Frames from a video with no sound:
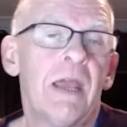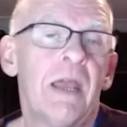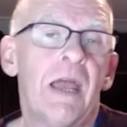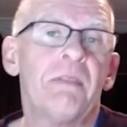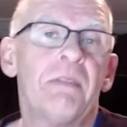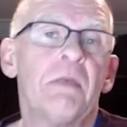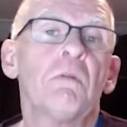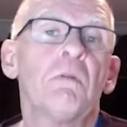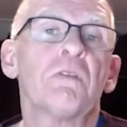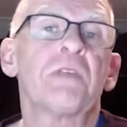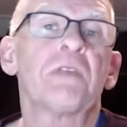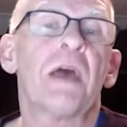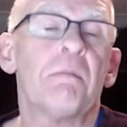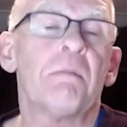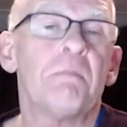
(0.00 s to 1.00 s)
and then we'll
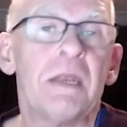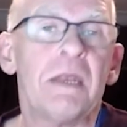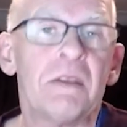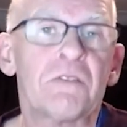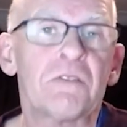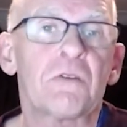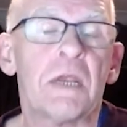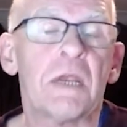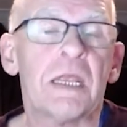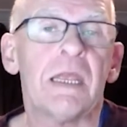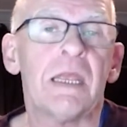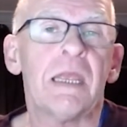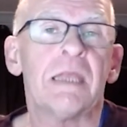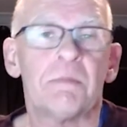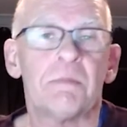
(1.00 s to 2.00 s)
start
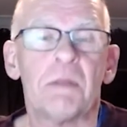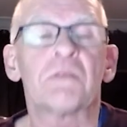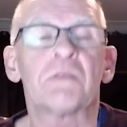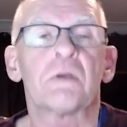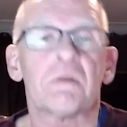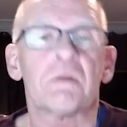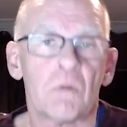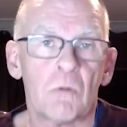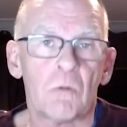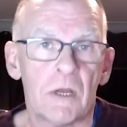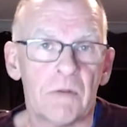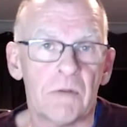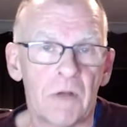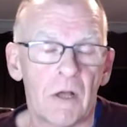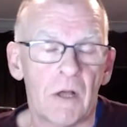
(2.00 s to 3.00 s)
ministering in the ministry of the Word
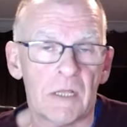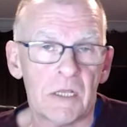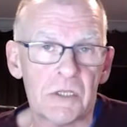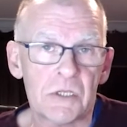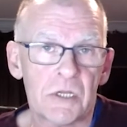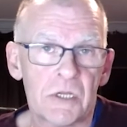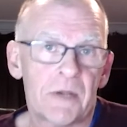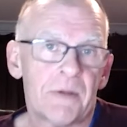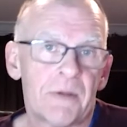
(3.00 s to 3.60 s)
of Knowledge.